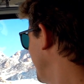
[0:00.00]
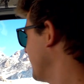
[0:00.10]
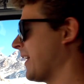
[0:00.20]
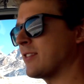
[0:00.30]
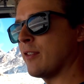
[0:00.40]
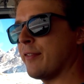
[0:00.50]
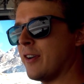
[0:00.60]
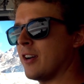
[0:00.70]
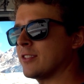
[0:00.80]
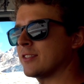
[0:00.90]
that's the
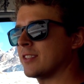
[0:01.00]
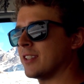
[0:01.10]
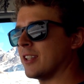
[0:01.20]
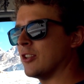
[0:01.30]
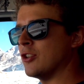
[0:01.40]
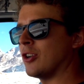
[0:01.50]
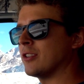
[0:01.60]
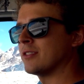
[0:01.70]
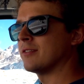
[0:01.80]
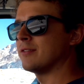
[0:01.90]
first
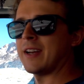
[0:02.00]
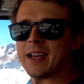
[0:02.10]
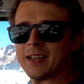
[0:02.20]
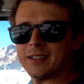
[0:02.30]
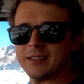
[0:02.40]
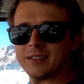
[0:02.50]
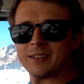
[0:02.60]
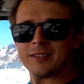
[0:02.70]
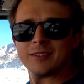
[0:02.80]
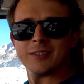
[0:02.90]
non-van
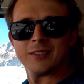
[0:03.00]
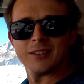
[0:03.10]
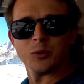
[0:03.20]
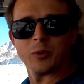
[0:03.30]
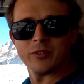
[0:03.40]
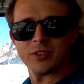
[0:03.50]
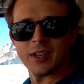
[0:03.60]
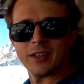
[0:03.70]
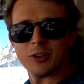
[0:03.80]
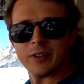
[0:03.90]
that we've
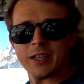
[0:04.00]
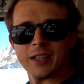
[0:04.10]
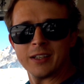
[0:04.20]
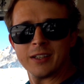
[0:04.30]
seen over here.